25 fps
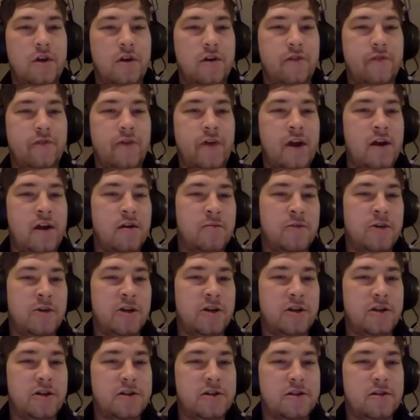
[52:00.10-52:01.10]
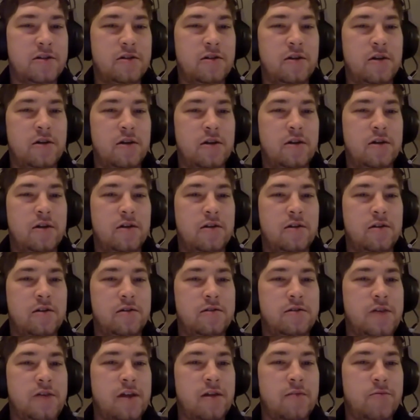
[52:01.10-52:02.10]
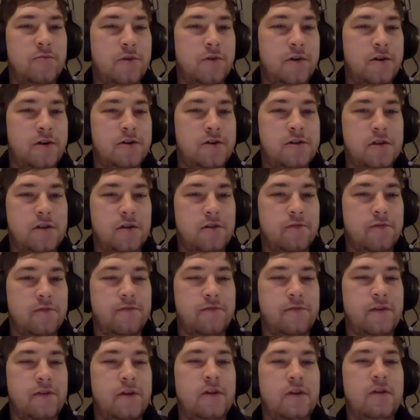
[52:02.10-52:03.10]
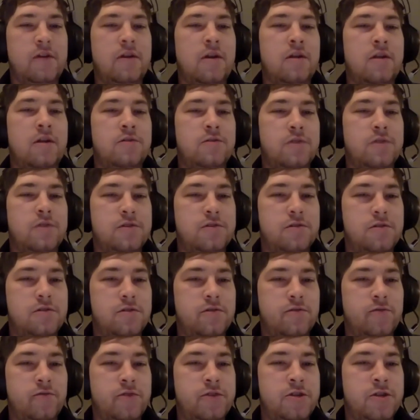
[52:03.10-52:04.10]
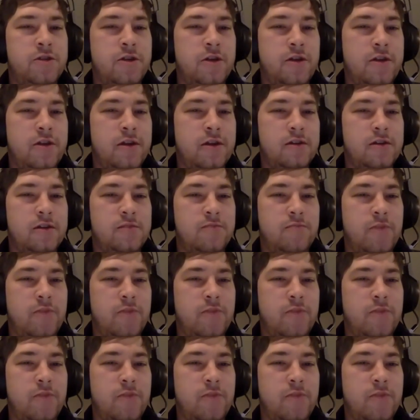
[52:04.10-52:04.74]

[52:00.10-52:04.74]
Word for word: fireballs and teleport yourself and do all sorts of wizardy things,